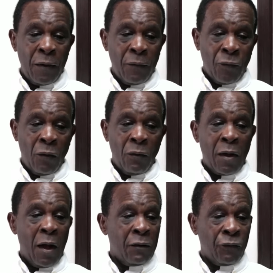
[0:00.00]
our
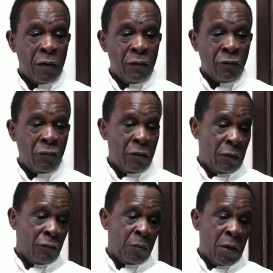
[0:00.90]
carnival
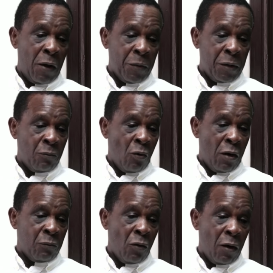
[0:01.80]
is becoming more
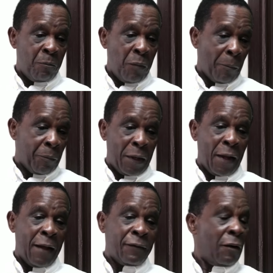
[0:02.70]
and more popular
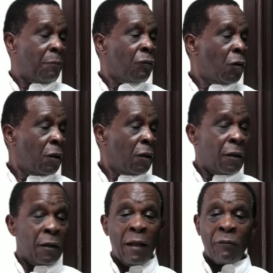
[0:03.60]
item,
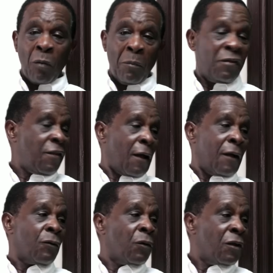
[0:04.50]
like Bobby second
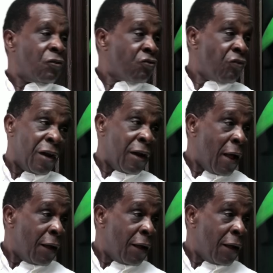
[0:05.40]
only to Trinidad